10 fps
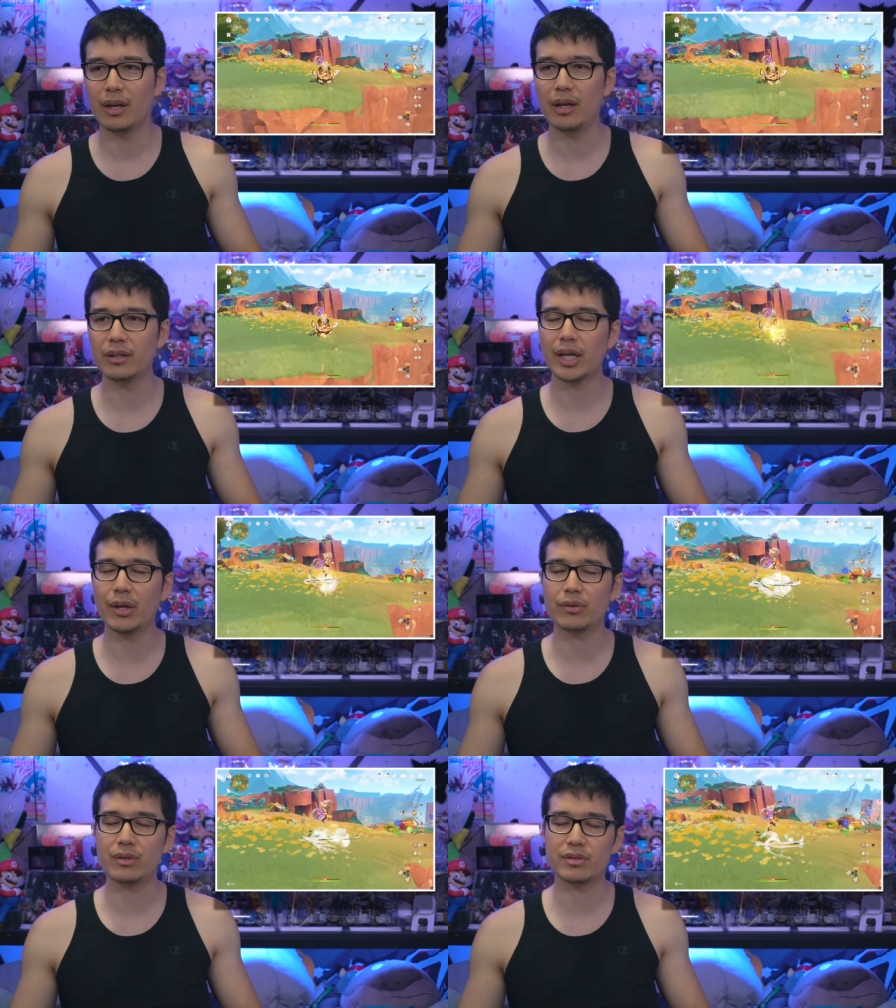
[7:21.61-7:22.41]
in
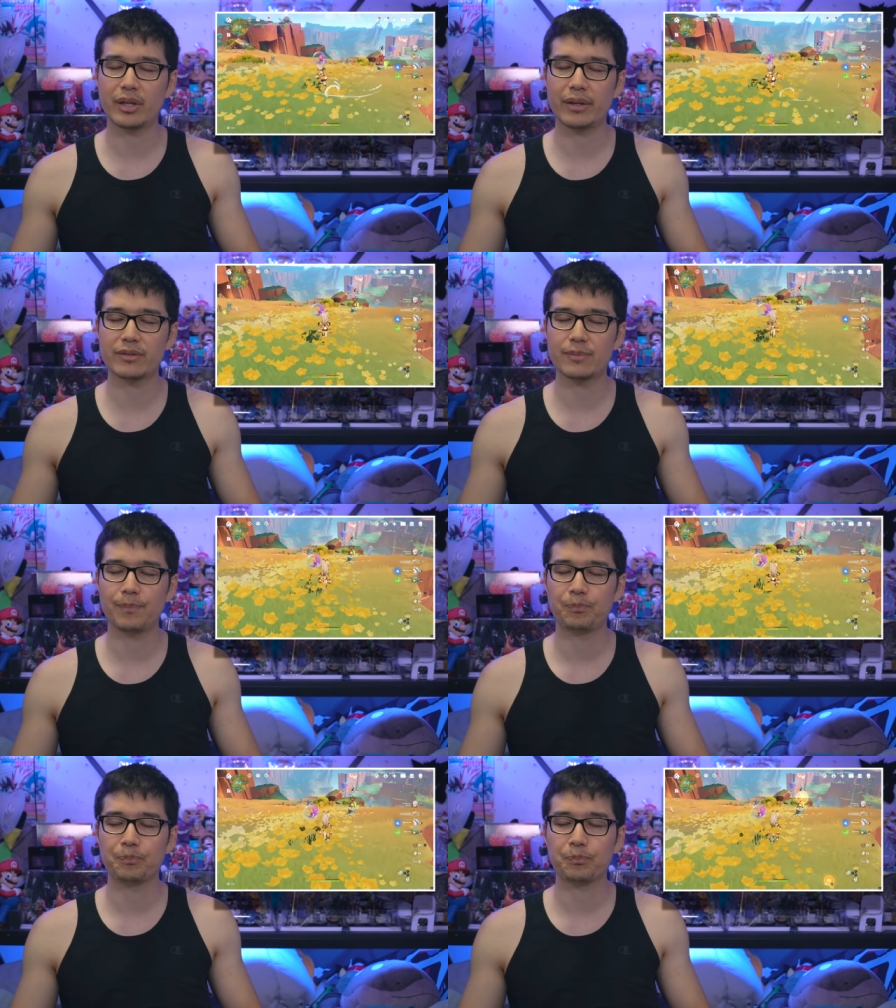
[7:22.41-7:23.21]
character designs.
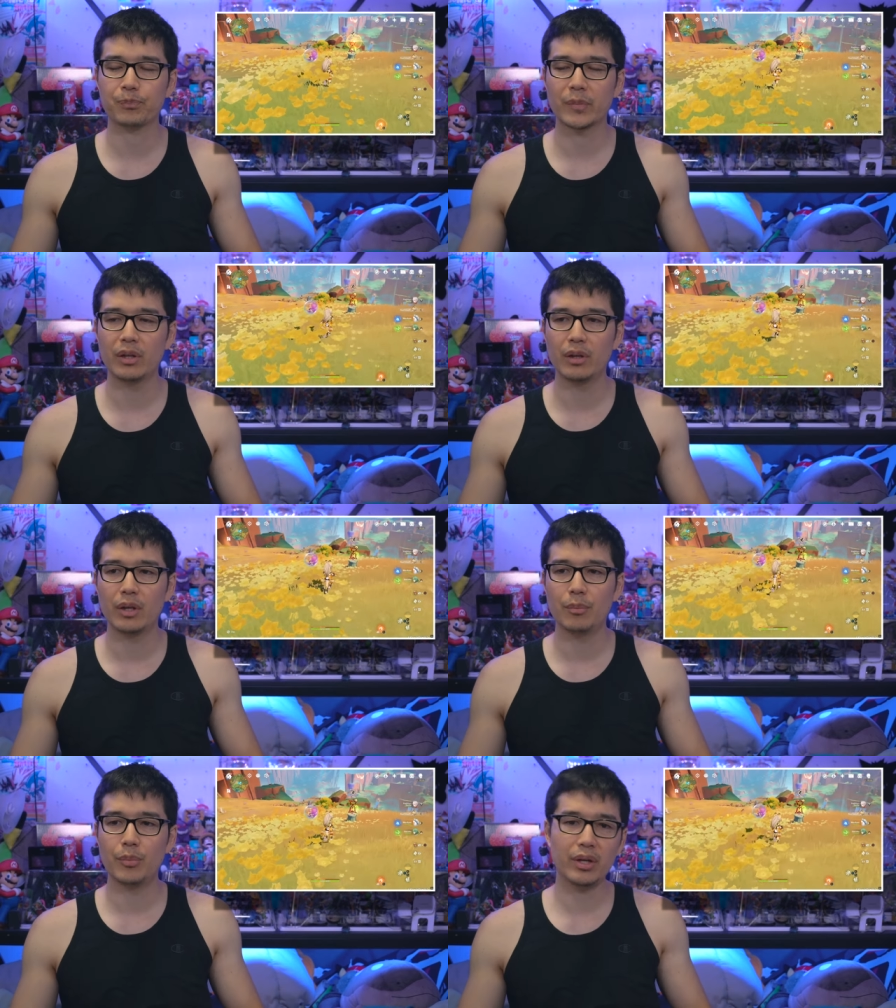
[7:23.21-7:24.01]

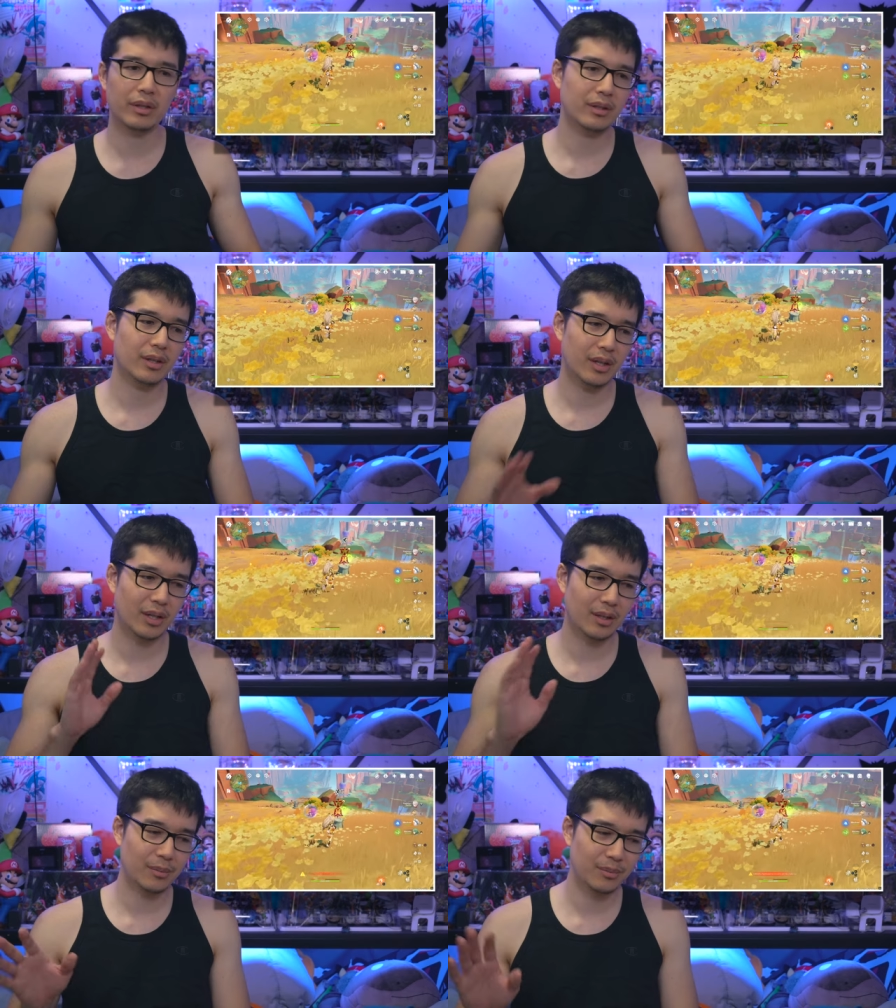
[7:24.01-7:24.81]
But
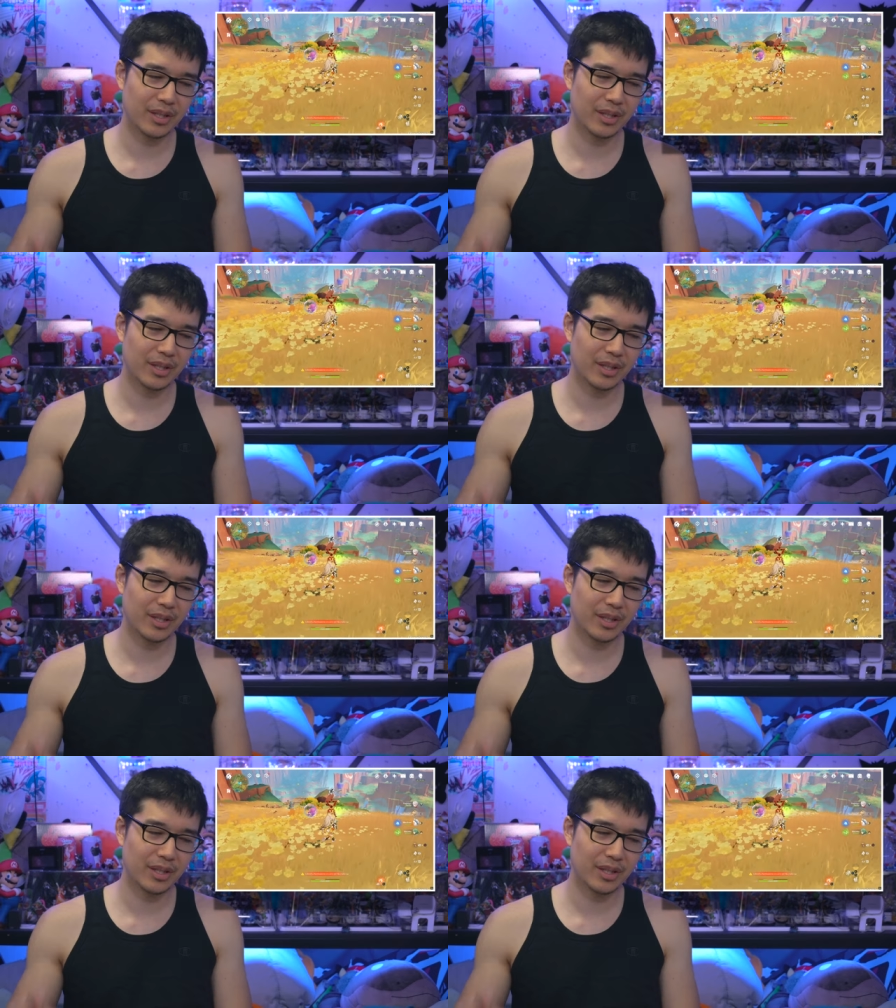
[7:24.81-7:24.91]
um,